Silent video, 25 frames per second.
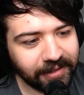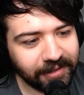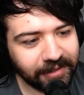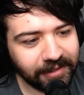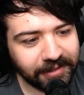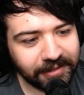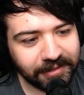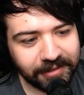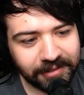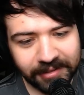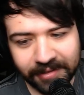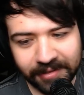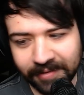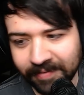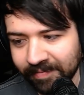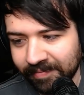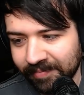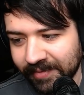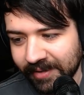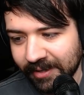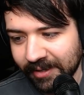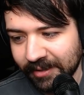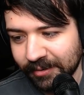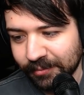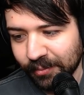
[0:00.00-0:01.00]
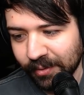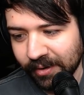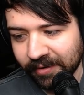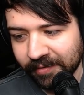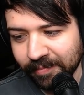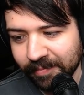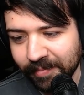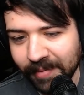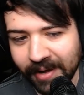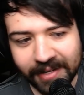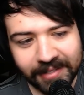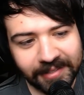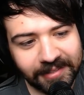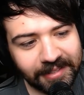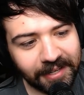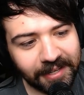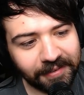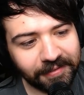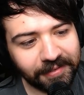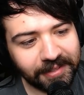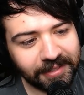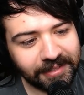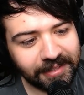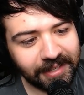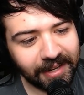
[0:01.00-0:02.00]
there's one of my
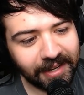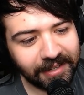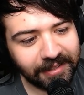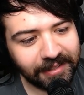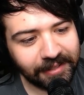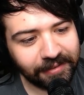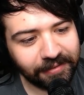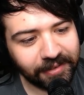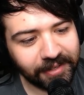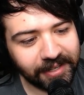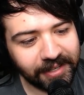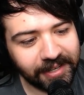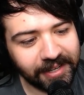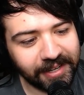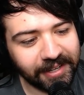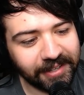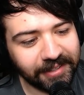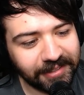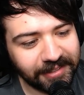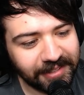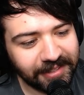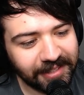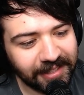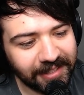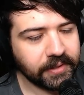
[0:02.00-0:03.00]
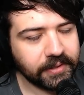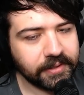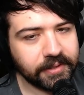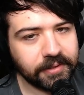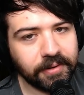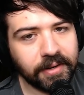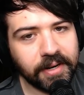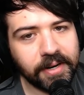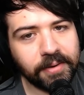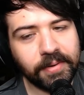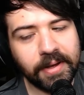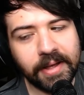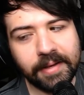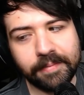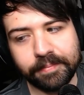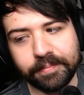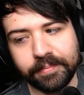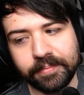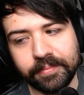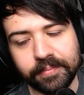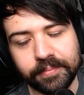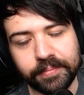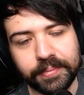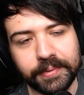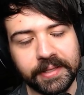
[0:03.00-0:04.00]
Stephen Assanti videos. So anyway,
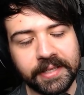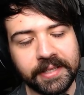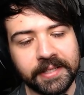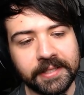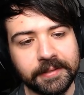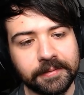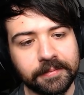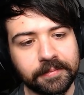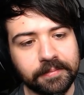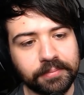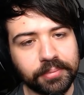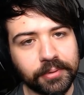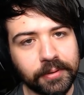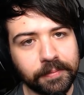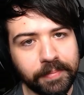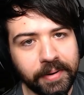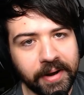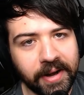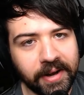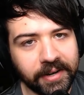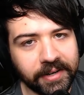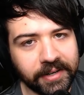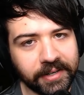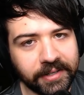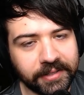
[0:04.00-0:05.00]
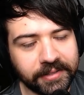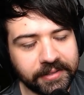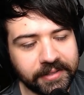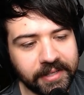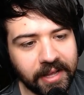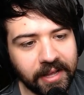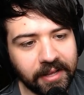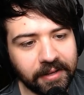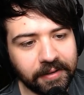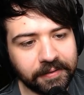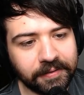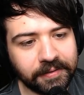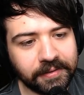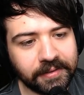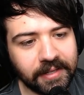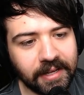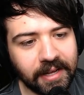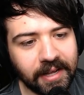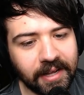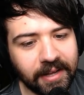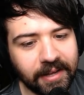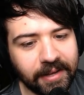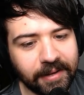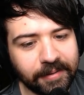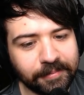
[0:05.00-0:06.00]
please prepare yourselves.
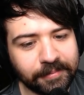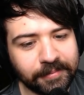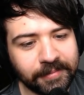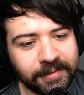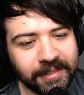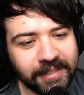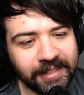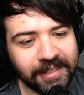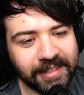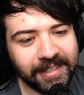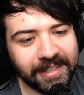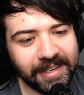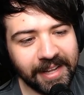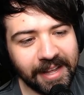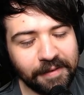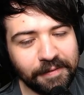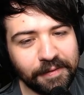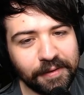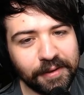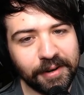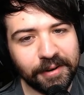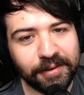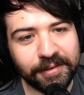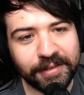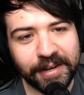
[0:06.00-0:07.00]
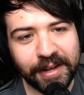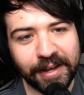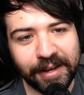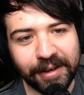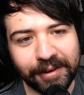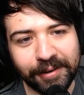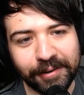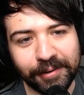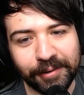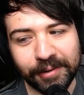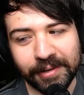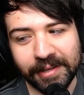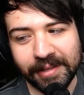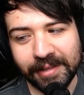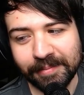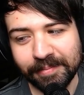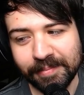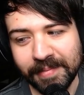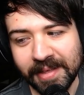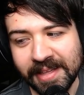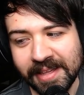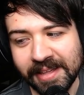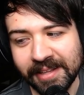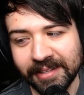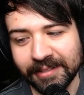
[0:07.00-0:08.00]
If you don't know,
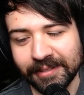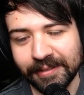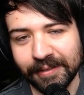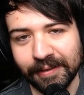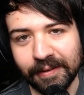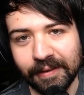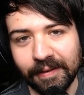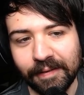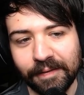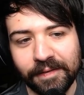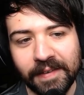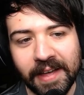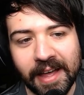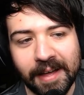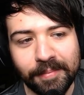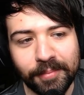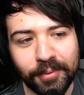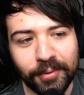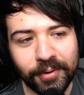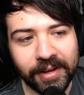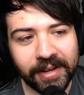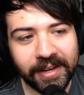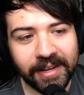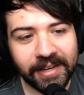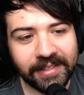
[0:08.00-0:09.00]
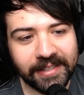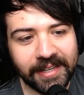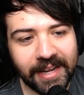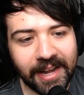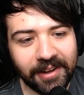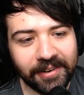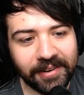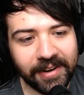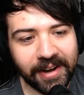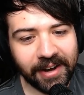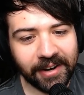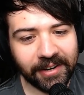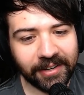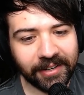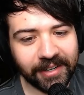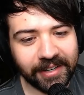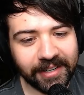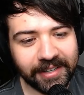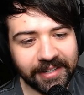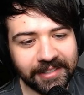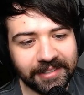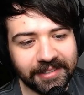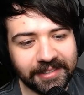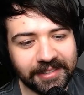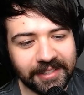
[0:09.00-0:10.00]
his Fat Boy Get Down era
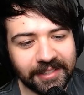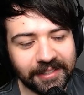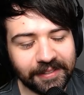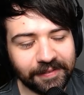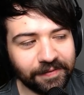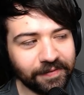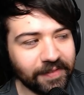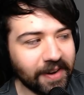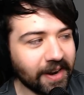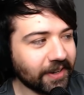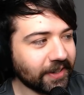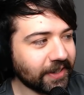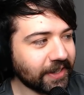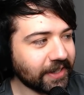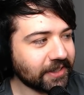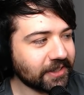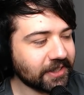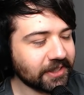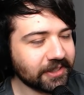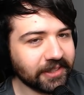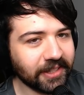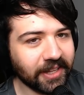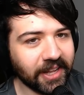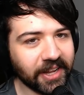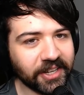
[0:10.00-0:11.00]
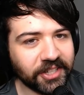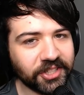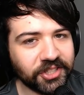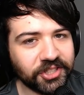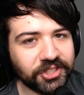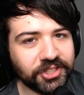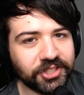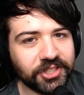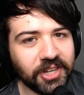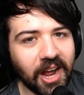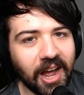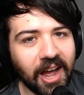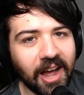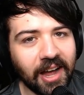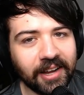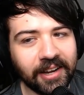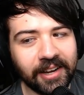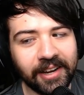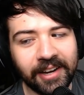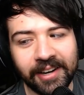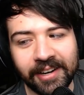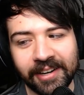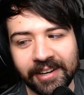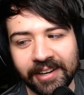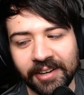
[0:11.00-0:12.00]
is just very just like shock,
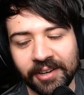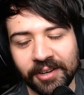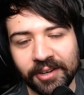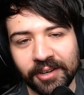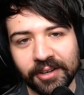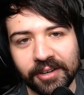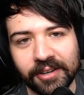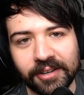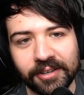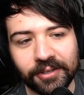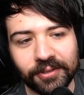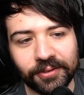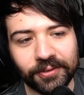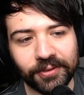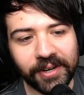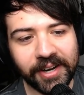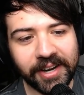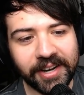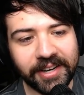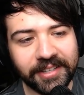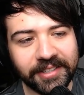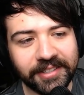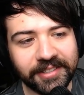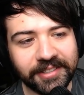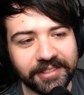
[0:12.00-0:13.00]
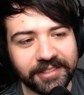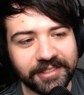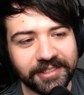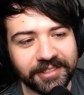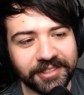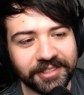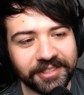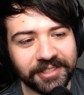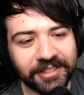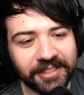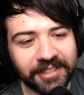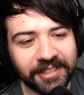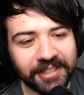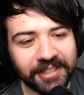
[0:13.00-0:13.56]
cringe,